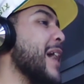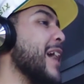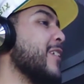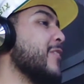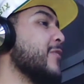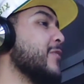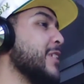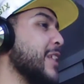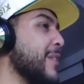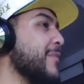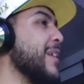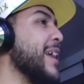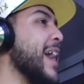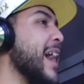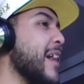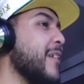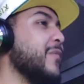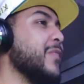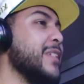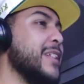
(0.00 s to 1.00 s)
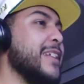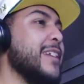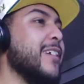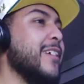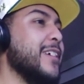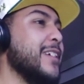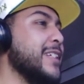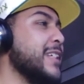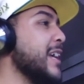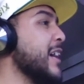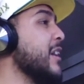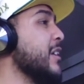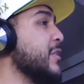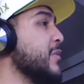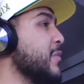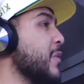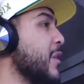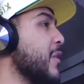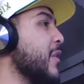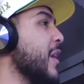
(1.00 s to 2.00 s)
battles that we have within ourselves,
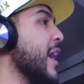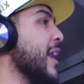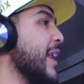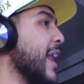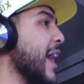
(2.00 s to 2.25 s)
bro. I